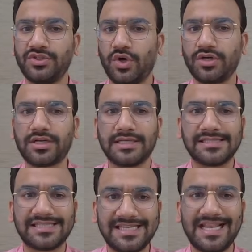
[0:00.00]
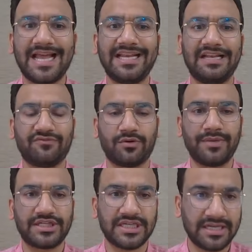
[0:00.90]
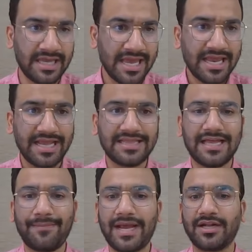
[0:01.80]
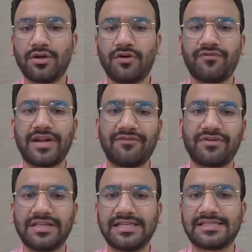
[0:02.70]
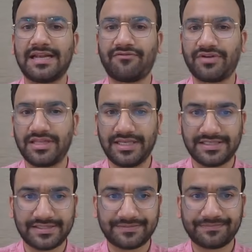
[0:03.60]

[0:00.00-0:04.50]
Don't conceal any information in the manner of refer this, refer this.